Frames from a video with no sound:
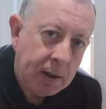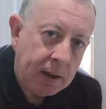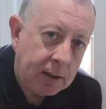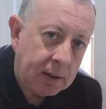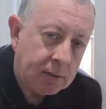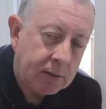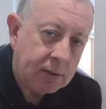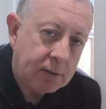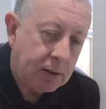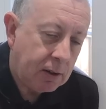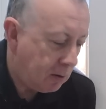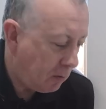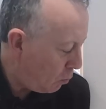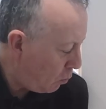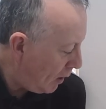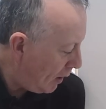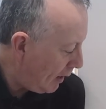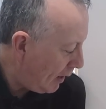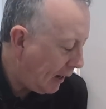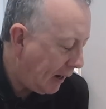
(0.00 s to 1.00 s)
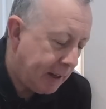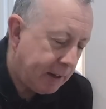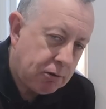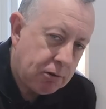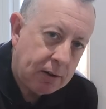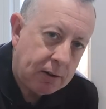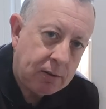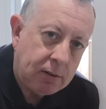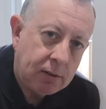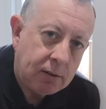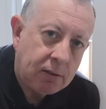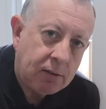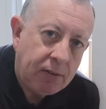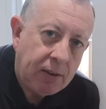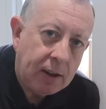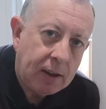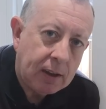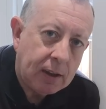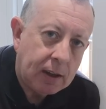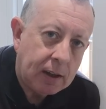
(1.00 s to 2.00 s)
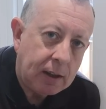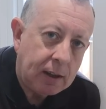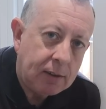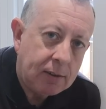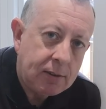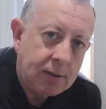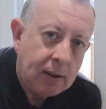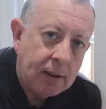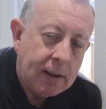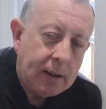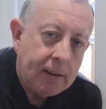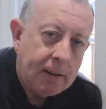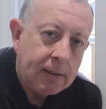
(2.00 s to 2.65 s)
means that when electricians fit these,